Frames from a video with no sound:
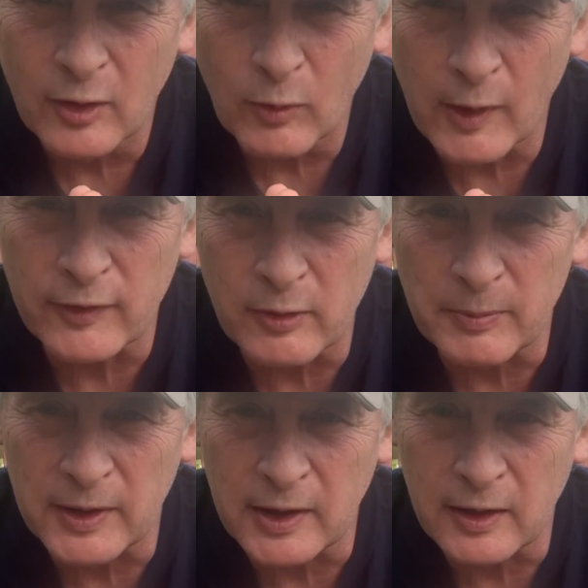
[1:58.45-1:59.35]
whether it
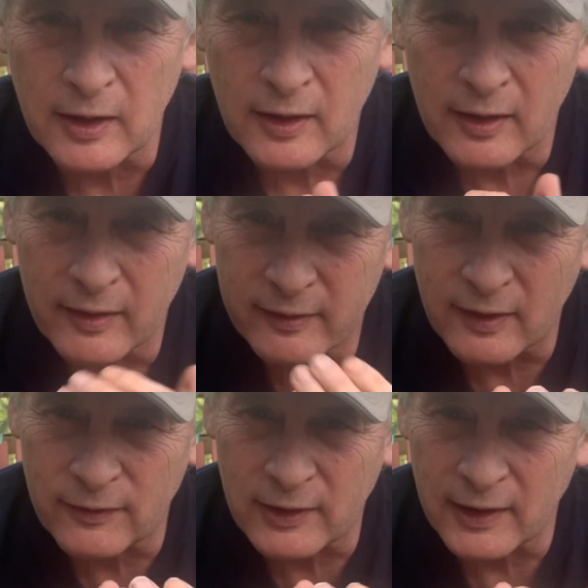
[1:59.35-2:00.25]
be
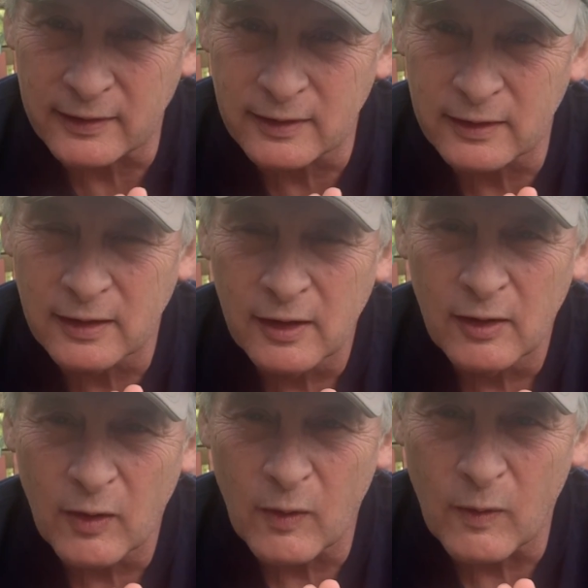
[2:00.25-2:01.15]
self-collected
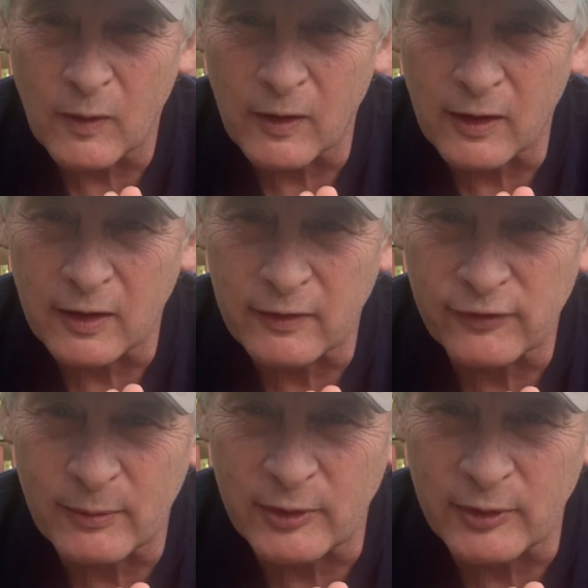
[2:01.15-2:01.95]
or from a